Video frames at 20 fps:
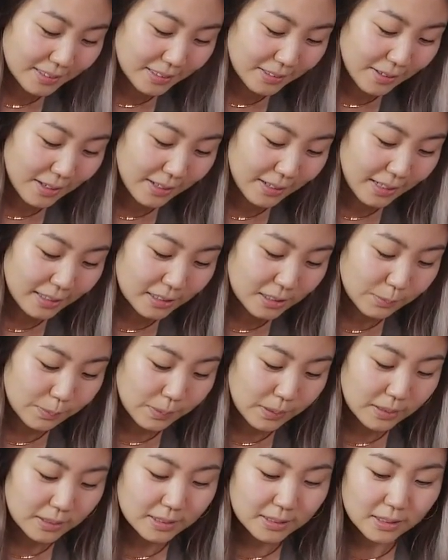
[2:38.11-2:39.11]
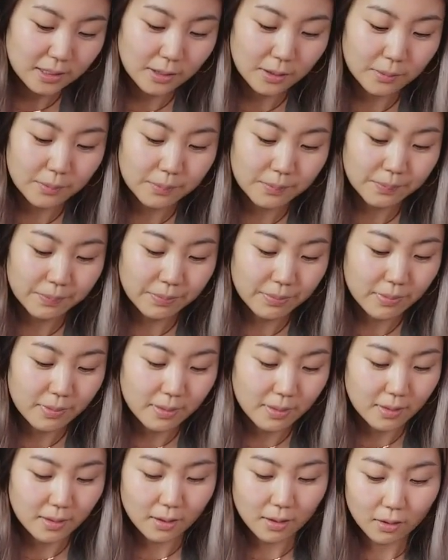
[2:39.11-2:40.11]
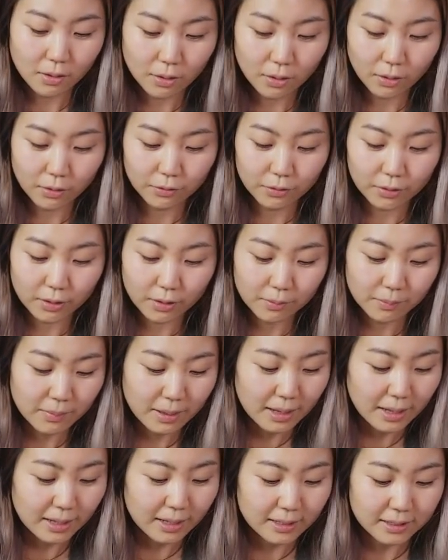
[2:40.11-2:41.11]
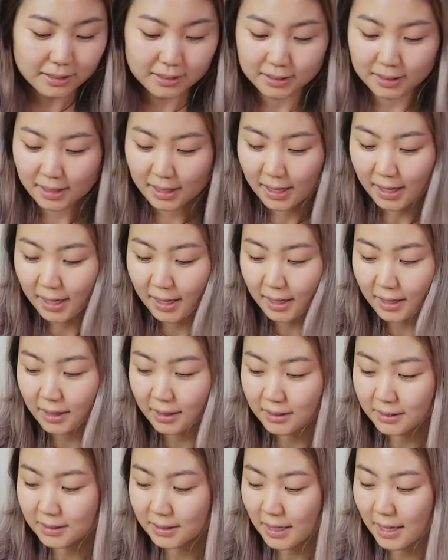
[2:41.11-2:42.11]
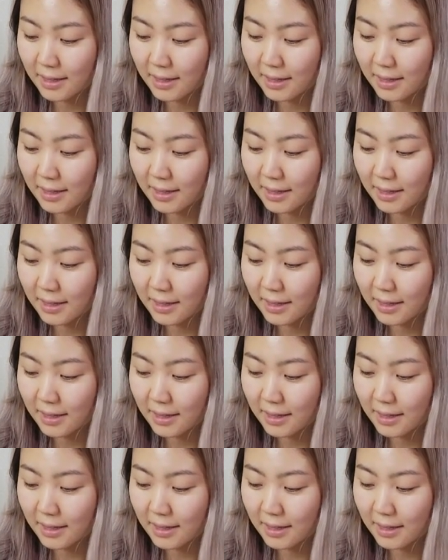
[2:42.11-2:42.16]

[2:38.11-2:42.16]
So I like to put some over my hand,